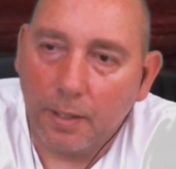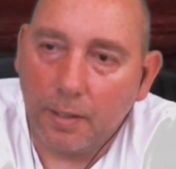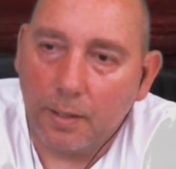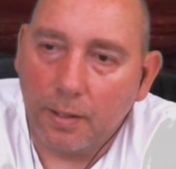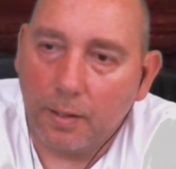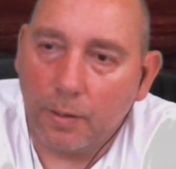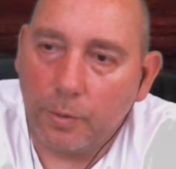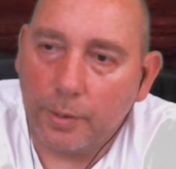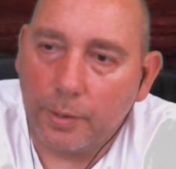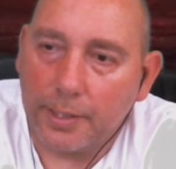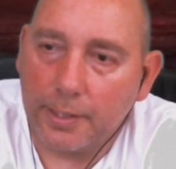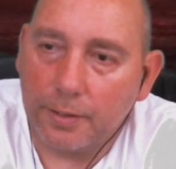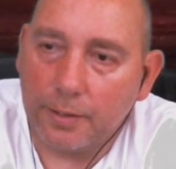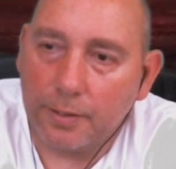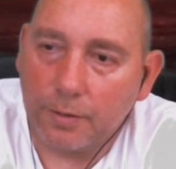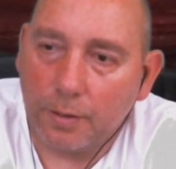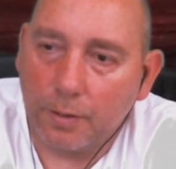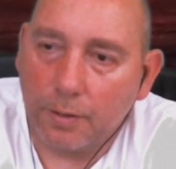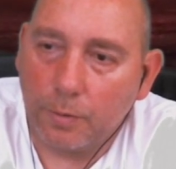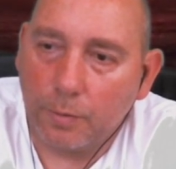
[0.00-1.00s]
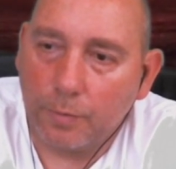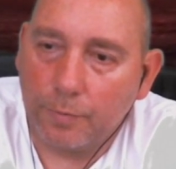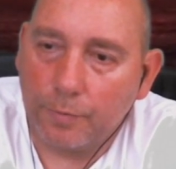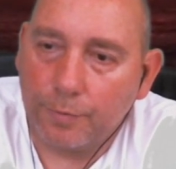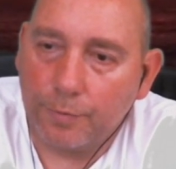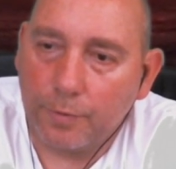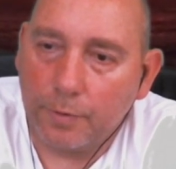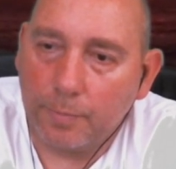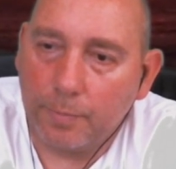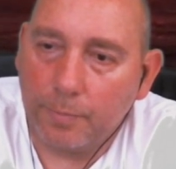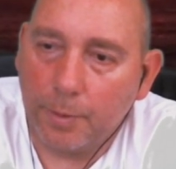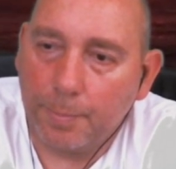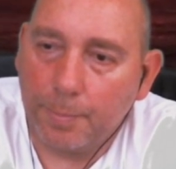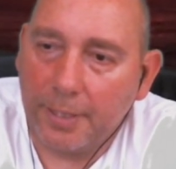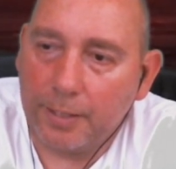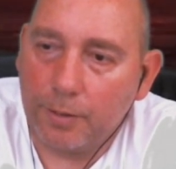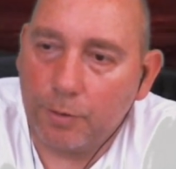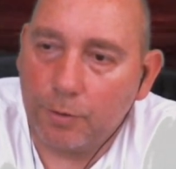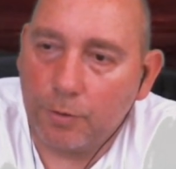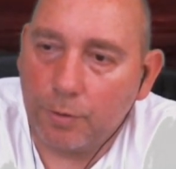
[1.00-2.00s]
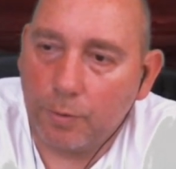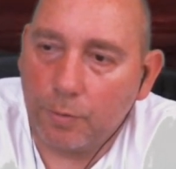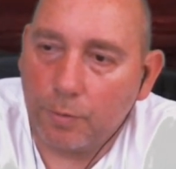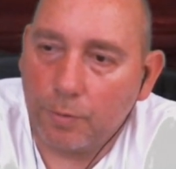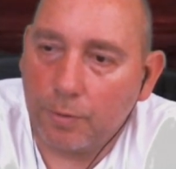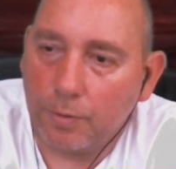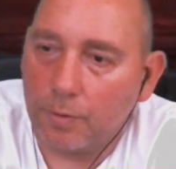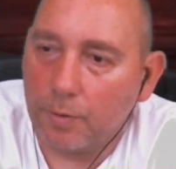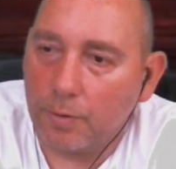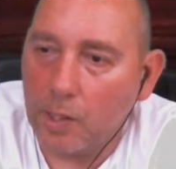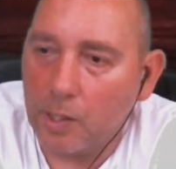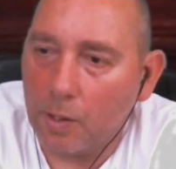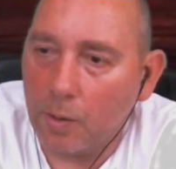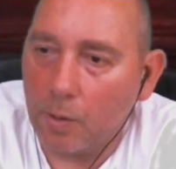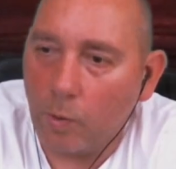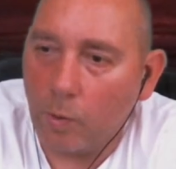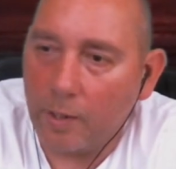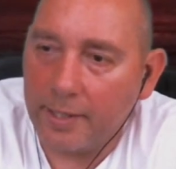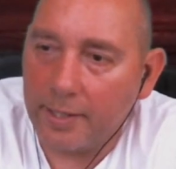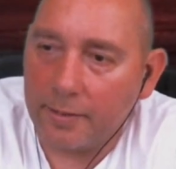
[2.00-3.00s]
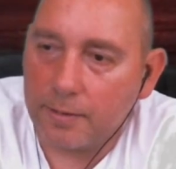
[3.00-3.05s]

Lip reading: Okay, so from the plain truth, why is